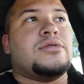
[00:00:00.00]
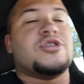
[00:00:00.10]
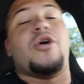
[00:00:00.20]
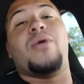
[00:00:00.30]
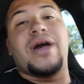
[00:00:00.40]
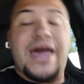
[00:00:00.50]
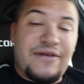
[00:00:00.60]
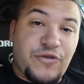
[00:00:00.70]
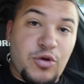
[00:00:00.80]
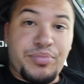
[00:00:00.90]
So
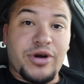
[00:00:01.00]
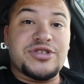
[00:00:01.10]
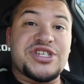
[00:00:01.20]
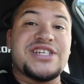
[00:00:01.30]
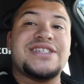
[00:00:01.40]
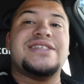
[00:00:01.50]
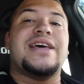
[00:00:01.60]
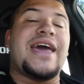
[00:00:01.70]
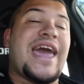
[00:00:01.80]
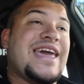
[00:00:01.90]
if you purchased
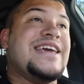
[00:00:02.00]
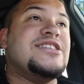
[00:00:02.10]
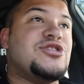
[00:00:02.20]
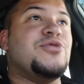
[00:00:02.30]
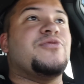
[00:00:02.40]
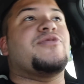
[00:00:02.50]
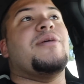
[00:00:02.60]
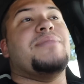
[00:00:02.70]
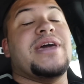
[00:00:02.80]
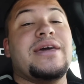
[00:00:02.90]
a Etune
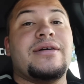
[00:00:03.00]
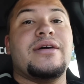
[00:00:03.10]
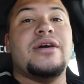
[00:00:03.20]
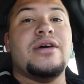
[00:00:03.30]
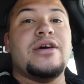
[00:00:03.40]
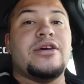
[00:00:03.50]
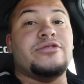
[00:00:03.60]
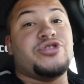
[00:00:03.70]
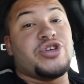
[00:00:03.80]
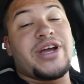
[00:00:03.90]
from me,
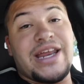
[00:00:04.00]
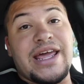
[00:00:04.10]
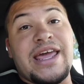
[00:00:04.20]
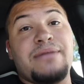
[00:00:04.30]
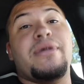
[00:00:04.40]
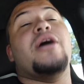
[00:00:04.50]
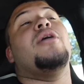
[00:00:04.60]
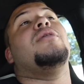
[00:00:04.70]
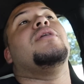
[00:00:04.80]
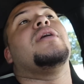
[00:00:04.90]
you should get an
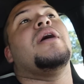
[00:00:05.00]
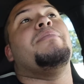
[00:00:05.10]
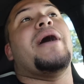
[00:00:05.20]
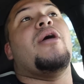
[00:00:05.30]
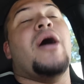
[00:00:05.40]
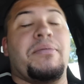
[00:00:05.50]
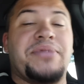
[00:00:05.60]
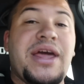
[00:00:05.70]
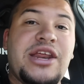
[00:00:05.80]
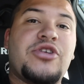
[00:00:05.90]
email about
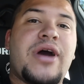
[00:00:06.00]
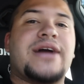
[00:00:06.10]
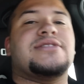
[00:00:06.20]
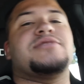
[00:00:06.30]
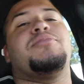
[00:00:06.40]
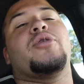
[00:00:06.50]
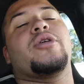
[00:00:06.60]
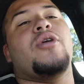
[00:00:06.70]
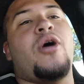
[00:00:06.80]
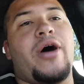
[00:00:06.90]
updating your
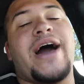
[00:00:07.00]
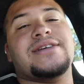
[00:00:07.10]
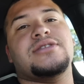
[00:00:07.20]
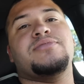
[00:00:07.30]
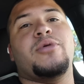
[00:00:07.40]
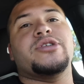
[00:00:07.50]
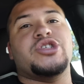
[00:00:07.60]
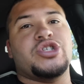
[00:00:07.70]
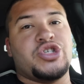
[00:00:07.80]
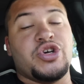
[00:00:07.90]
Accesport. All
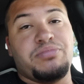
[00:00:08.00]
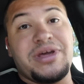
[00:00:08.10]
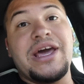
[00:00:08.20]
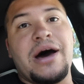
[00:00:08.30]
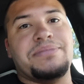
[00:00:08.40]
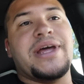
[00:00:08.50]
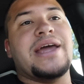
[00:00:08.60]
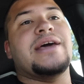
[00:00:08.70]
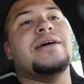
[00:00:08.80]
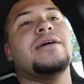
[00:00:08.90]
Accesports should be
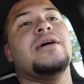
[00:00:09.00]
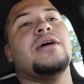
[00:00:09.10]
updated.